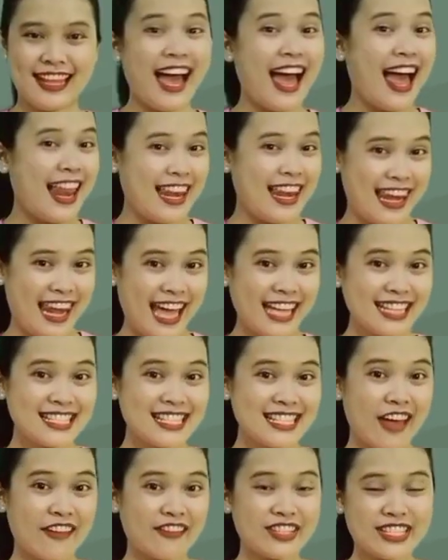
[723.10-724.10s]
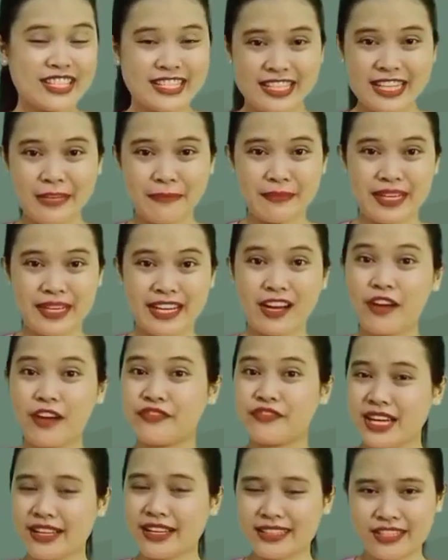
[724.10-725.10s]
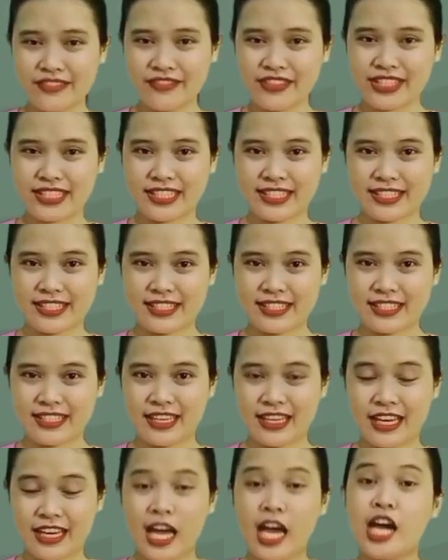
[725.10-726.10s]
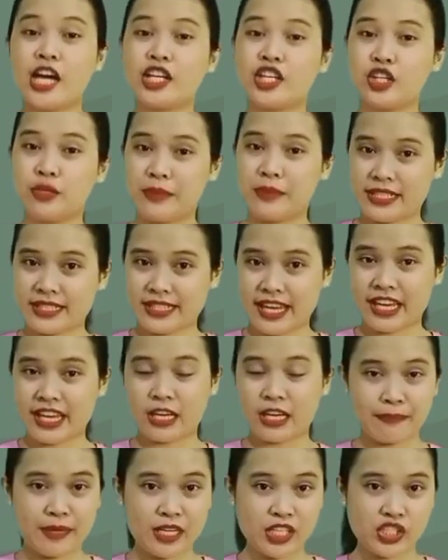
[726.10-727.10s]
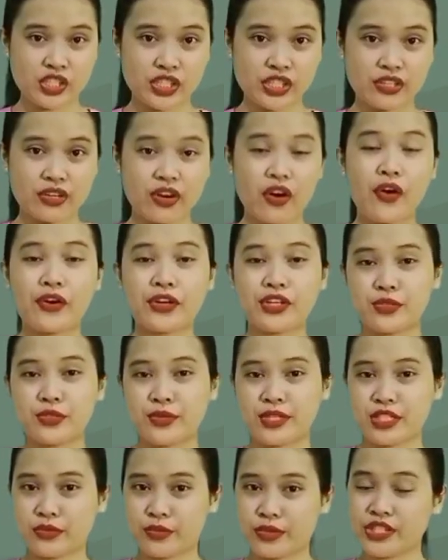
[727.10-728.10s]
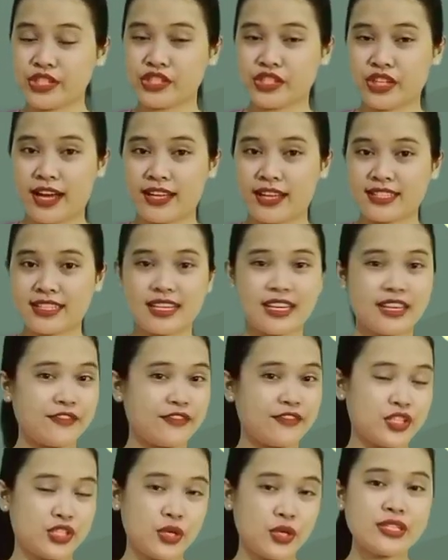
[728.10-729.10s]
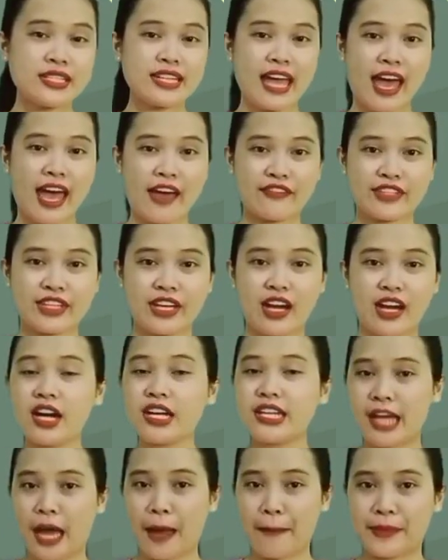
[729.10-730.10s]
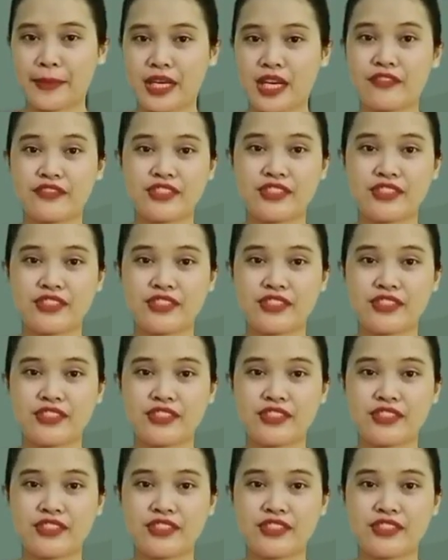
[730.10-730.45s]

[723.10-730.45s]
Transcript: Let's have a sneak peek of the activities. You may take a picture or do a screenshot if you don't have the hard copy of the